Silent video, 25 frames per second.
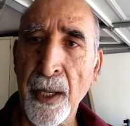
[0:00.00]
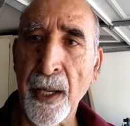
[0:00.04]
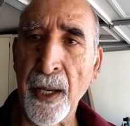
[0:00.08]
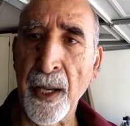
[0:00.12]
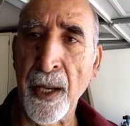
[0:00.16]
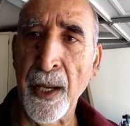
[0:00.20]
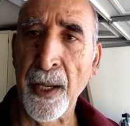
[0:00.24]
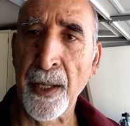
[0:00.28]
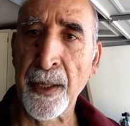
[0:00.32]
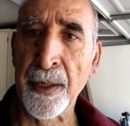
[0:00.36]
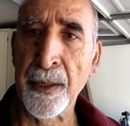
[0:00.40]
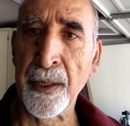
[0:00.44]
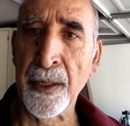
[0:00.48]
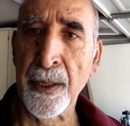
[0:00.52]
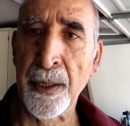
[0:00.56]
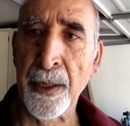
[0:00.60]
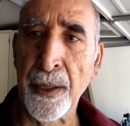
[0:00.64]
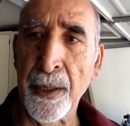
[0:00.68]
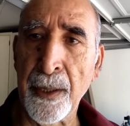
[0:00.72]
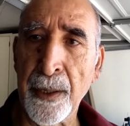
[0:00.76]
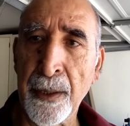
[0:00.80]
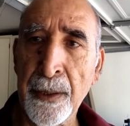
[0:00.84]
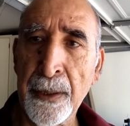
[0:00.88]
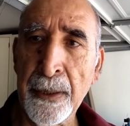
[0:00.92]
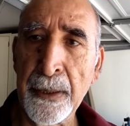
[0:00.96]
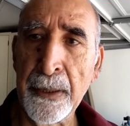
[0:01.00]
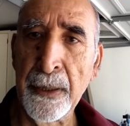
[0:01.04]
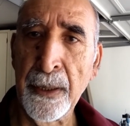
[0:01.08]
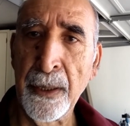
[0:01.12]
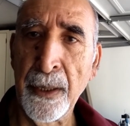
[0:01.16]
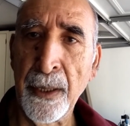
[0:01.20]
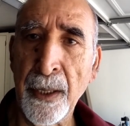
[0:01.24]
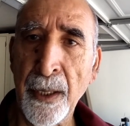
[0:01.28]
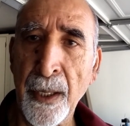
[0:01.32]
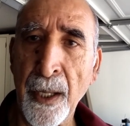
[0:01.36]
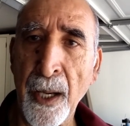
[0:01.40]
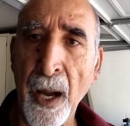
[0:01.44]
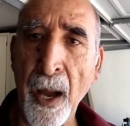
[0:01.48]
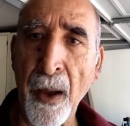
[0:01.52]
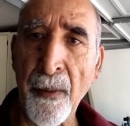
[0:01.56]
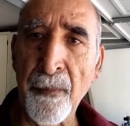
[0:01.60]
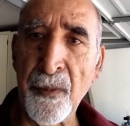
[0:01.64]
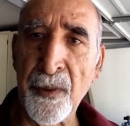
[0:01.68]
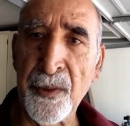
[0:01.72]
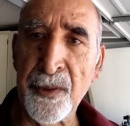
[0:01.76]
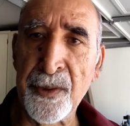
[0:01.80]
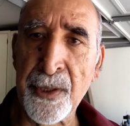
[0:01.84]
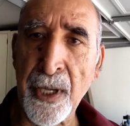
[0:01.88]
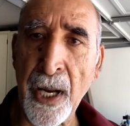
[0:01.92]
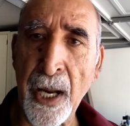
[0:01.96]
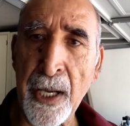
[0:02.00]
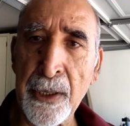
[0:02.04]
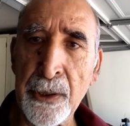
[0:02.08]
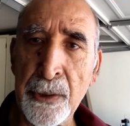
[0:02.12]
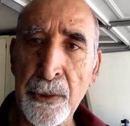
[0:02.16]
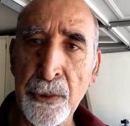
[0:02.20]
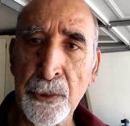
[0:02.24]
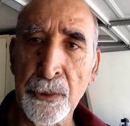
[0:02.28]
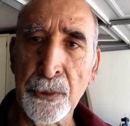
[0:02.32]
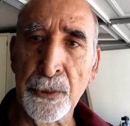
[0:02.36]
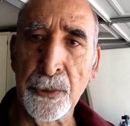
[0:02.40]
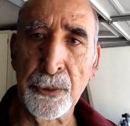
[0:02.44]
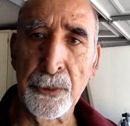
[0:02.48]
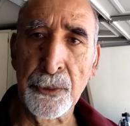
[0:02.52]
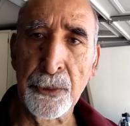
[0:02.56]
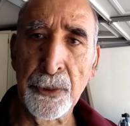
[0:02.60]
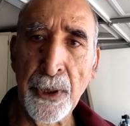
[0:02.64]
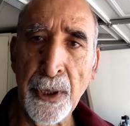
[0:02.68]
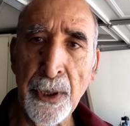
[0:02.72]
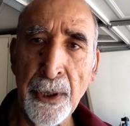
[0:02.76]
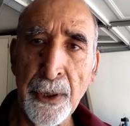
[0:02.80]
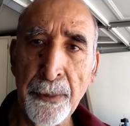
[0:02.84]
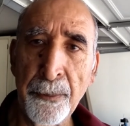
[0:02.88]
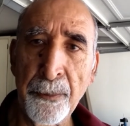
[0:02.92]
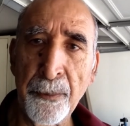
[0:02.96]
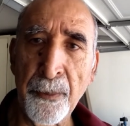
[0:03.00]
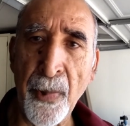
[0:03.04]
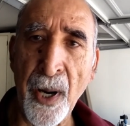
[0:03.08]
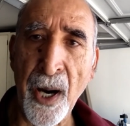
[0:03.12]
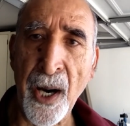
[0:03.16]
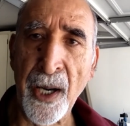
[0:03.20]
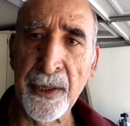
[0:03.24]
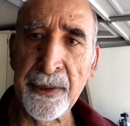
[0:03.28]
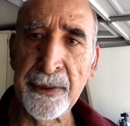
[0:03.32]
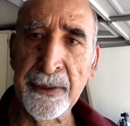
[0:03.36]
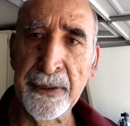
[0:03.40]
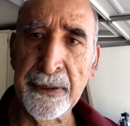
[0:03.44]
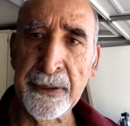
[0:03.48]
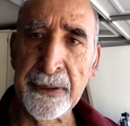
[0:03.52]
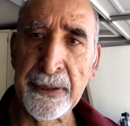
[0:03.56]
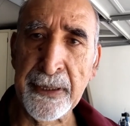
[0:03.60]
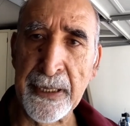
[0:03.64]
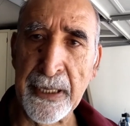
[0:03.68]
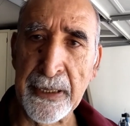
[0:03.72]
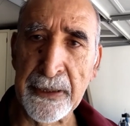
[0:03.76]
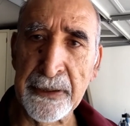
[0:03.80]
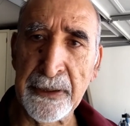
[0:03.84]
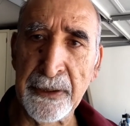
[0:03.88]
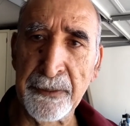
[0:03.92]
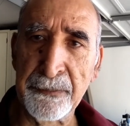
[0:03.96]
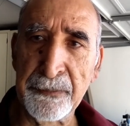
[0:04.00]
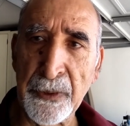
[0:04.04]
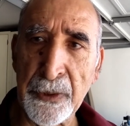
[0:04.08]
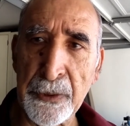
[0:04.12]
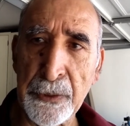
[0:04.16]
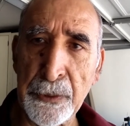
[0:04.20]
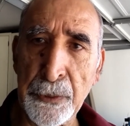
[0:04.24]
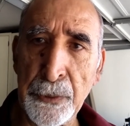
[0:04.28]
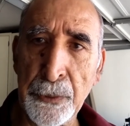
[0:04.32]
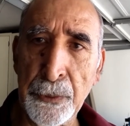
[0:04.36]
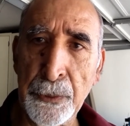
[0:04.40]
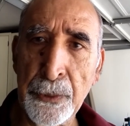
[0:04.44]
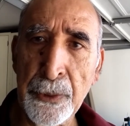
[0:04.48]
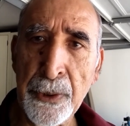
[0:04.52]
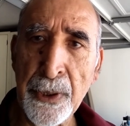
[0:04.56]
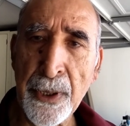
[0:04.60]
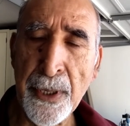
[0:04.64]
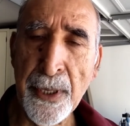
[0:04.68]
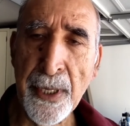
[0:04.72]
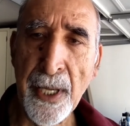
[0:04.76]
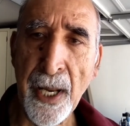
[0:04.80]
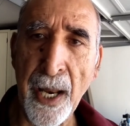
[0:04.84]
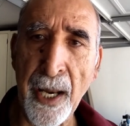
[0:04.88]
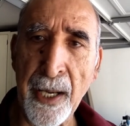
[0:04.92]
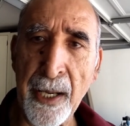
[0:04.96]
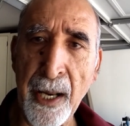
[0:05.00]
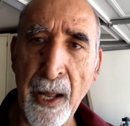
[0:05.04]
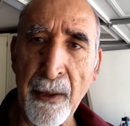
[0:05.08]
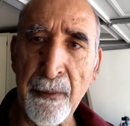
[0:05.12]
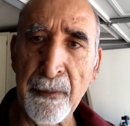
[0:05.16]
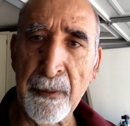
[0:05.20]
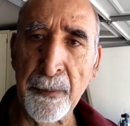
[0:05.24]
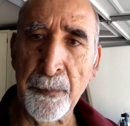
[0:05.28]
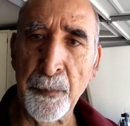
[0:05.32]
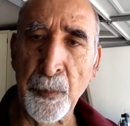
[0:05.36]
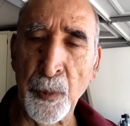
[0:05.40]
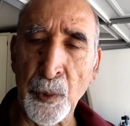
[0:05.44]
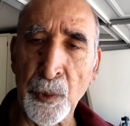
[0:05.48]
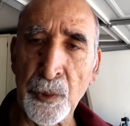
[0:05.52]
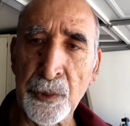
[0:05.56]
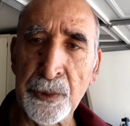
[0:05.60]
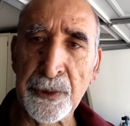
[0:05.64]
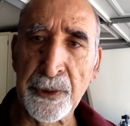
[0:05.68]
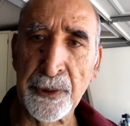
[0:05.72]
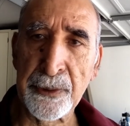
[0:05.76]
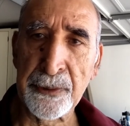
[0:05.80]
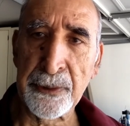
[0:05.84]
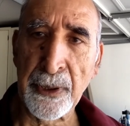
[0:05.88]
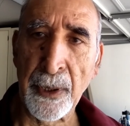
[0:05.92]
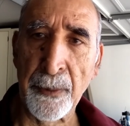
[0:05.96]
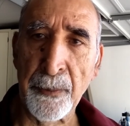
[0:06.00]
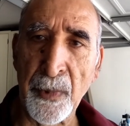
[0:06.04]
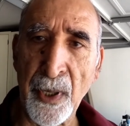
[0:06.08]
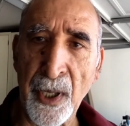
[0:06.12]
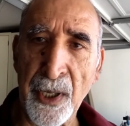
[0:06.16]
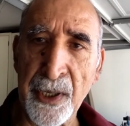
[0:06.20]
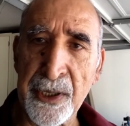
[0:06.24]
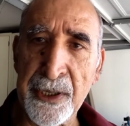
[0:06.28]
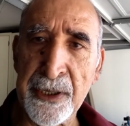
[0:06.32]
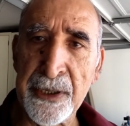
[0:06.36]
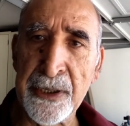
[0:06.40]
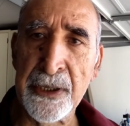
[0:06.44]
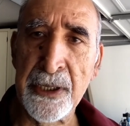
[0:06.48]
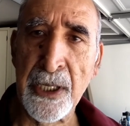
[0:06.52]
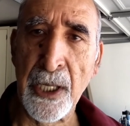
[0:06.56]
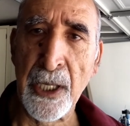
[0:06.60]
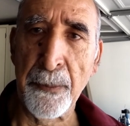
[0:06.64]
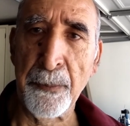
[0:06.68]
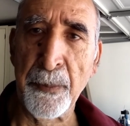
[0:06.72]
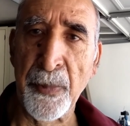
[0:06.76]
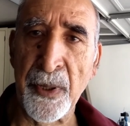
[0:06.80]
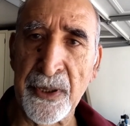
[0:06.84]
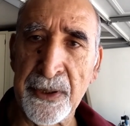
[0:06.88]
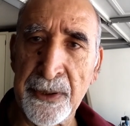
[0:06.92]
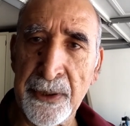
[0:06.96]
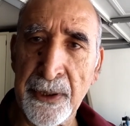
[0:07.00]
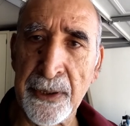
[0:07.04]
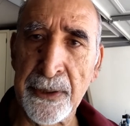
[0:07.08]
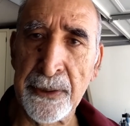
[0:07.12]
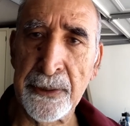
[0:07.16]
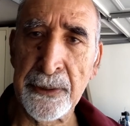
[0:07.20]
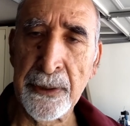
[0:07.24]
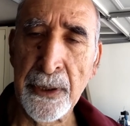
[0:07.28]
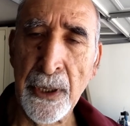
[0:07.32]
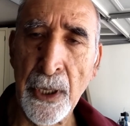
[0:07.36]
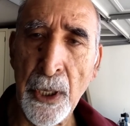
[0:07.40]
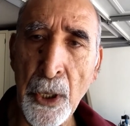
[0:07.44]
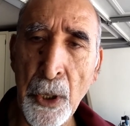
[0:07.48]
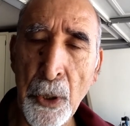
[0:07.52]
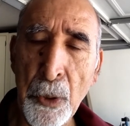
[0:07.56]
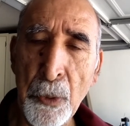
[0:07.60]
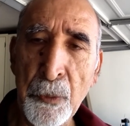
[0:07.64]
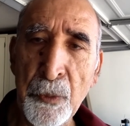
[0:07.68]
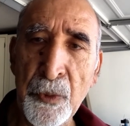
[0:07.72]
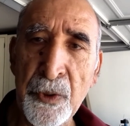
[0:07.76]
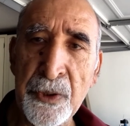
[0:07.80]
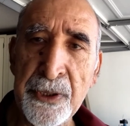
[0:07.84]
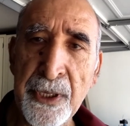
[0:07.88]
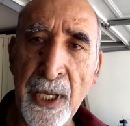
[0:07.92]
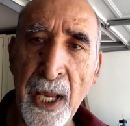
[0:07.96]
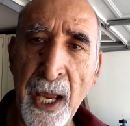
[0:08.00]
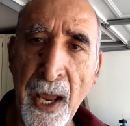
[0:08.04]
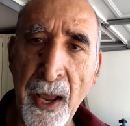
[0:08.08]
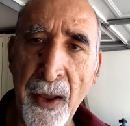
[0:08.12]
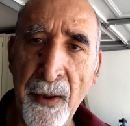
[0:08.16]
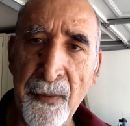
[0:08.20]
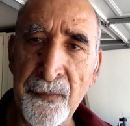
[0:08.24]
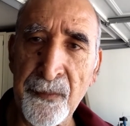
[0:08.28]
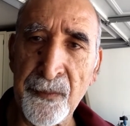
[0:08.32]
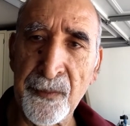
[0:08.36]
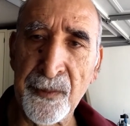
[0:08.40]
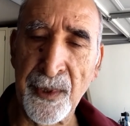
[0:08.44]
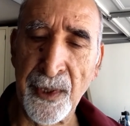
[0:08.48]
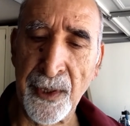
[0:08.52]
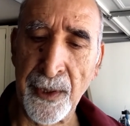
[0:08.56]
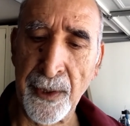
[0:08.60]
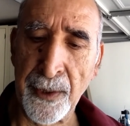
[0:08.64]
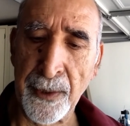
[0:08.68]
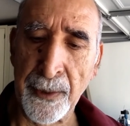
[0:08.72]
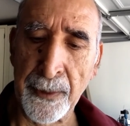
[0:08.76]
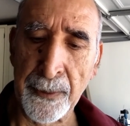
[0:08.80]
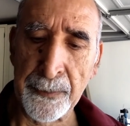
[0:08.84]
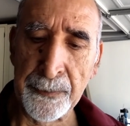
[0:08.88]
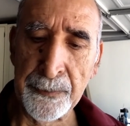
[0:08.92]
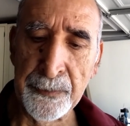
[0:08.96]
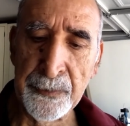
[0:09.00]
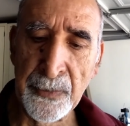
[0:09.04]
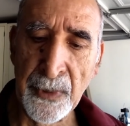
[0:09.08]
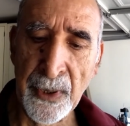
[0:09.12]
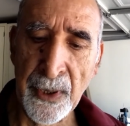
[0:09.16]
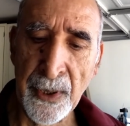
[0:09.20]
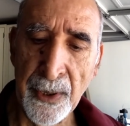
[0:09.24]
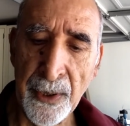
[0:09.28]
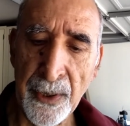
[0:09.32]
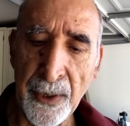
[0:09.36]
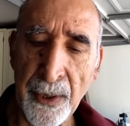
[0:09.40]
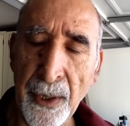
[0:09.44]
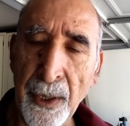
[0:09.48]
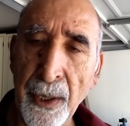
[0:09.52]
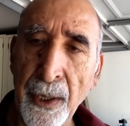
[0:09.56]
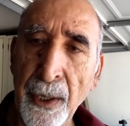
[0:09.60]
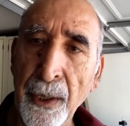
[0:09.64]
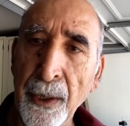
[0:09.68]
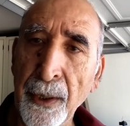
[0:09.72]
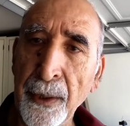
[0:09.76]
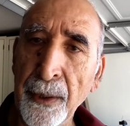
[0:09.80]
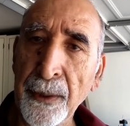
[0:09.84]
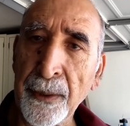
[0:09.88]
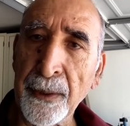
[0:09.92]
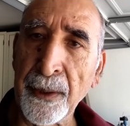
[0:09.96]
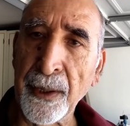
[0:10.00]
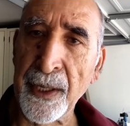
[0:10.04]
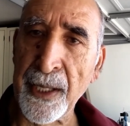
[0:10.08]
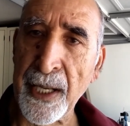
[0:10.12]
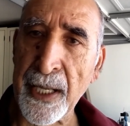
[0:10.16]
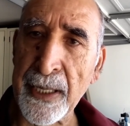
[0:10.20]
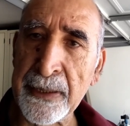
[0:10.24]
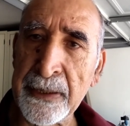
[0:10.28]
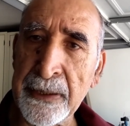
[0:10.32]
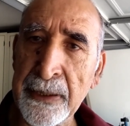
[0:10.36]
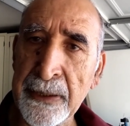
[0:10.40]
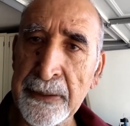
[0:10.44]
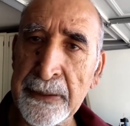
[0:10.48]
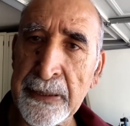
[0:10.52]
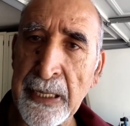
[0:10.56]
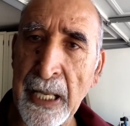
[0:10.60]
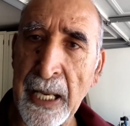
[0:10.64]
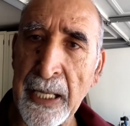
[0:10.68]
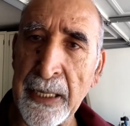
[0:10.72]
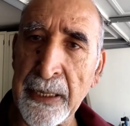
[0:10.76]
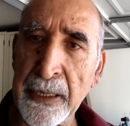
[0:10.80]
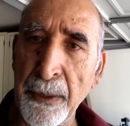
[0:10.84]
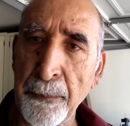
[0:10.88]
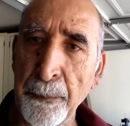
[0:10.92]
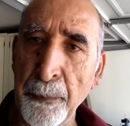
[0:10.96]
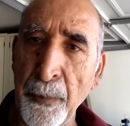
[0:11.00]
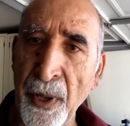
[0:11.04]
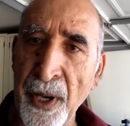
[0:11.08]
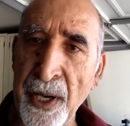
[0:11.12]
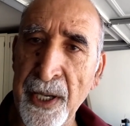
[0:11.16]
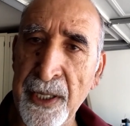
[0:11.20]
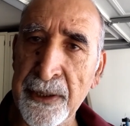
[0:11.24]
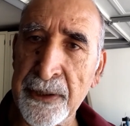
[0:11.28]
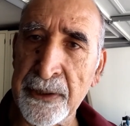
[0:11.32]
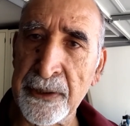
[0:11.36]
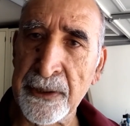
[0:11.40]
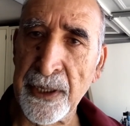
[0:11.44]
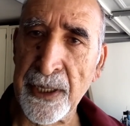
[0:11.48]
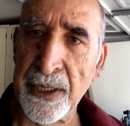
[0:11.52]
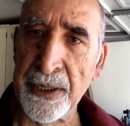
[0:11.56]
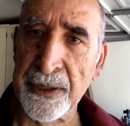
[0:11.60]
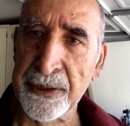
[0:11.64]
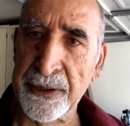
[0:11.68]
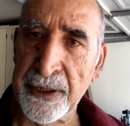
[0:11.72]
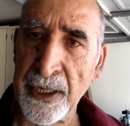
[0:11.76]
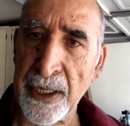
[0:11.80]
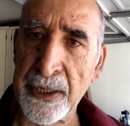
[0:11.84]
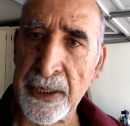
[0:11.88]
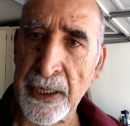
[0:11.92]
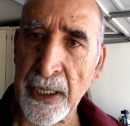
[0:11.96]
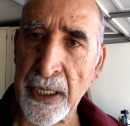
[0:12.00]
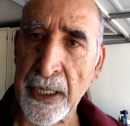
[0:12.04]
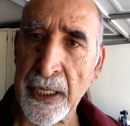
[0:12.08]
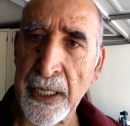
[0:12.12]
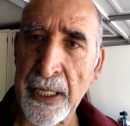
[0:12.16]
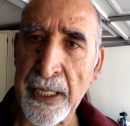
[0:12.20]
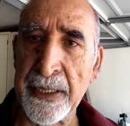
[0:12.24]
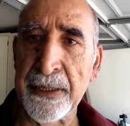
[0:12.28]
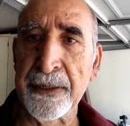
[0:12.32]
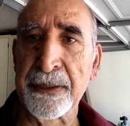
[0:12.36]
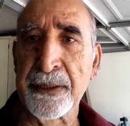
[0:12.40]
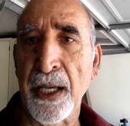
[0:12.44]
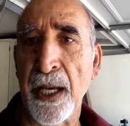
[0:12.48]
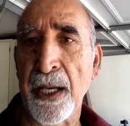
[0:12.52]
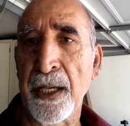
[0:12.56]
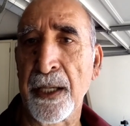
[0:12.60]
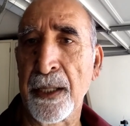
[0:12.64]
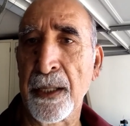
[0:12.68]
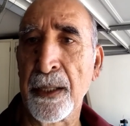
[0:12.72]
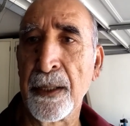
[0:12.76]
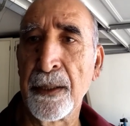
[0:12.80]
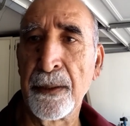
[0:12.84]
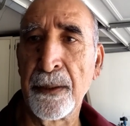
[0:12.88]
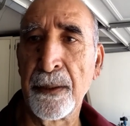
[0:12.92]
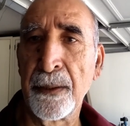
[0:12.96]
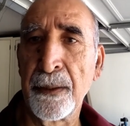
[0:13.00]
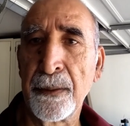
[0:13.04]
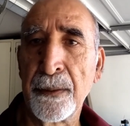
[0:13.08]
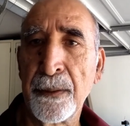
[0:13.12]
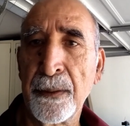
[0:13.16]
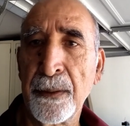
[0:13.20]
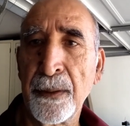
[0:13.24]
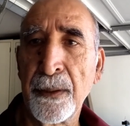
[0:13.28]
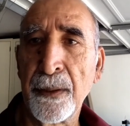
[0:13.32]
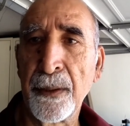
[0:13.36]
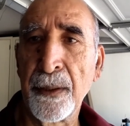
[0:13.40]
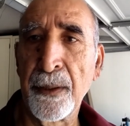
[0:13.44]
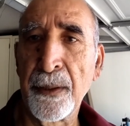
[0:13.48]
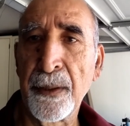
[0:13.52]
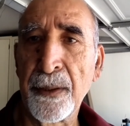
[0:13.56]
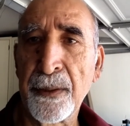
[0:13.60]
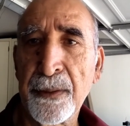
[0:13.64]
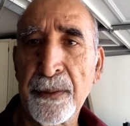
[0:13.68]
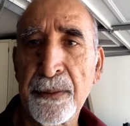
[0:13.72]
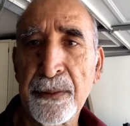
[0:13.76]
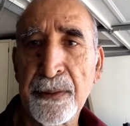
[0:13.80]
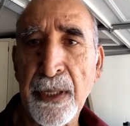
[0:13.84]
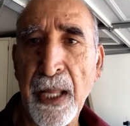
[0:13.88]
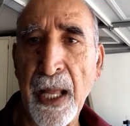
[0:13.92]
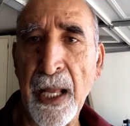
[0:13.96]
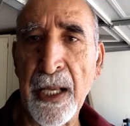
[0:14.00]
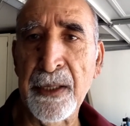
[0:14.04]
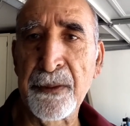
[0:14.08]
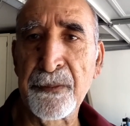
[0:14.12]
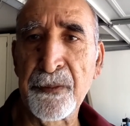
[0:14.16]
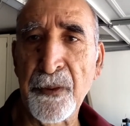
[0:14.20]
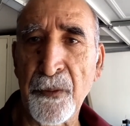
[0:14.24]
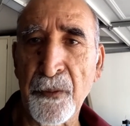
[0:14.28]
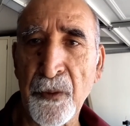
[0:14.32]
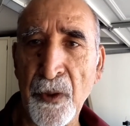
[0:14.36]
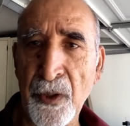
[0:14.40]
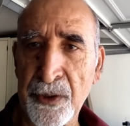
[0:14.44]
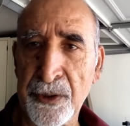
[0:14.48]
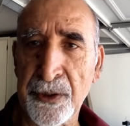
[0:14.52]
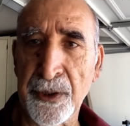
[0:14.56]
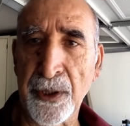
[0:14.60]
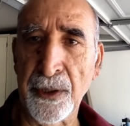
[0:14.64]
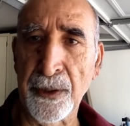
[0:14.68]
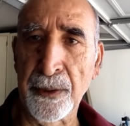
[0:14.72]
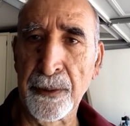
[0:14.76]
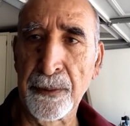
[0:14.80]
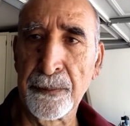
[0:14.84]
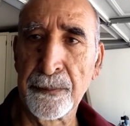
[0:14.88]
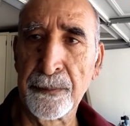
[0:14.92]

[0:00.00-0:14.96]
And I will try to mark these connections for you, and I will post some additional pictures which have the connections and the plates inserted inside. Thanks for watching.